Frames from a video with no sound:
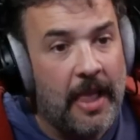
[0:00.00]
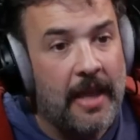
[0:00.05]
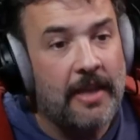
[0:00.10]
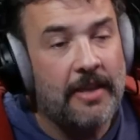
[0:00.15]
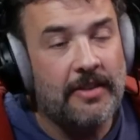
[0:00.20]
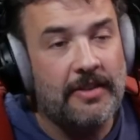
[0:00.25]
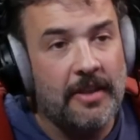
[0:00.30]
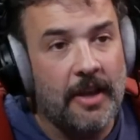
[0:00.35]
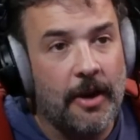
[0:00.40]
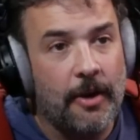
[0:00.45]

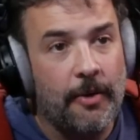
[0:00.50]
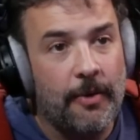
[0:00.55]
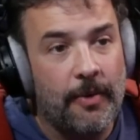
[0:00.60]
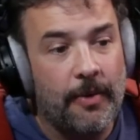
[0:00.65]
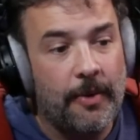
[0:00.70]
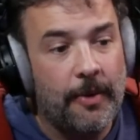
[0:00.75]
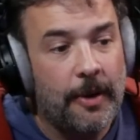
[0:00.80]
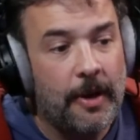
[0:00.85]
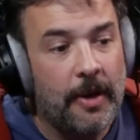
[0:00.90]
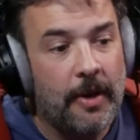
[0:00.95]
Mm-hmm. So
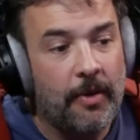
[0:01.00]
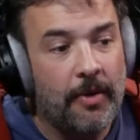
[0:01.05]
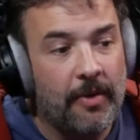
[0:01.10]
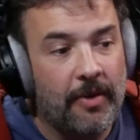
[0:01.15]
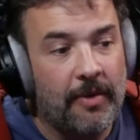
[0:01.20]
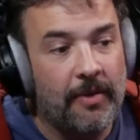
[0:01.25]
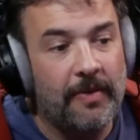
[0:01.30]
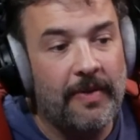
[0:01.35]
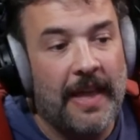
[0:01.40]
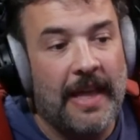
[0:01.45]

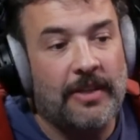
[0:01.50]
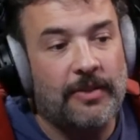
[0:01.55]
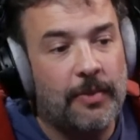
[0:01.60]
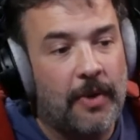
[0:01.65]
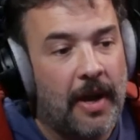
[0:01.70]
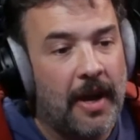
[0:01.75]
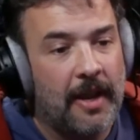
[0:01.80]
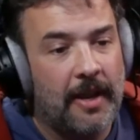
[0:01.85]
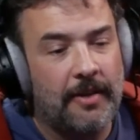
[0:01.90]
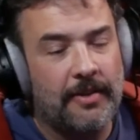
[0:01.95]
that's
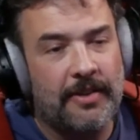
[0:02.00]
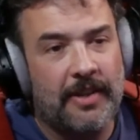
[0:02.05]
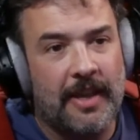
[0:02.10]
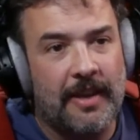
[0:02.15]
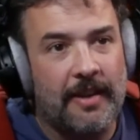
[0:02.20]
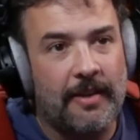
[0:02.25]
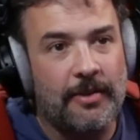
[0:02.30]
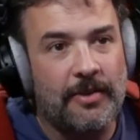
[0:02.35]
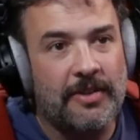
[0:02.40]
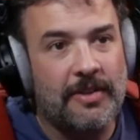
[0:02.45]
why I was
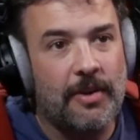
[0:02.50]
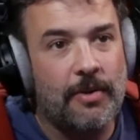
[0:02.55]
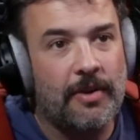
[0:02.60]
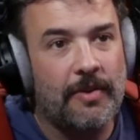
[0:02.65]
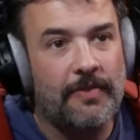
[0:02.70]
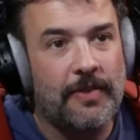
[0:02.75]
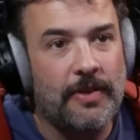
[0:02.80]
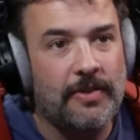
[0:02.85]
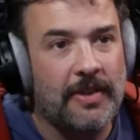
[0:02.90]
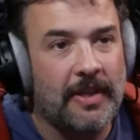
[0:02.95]
like, it was so
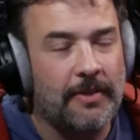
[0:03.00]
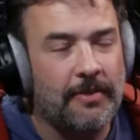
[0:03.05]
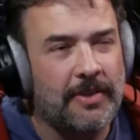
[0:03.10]
confusing.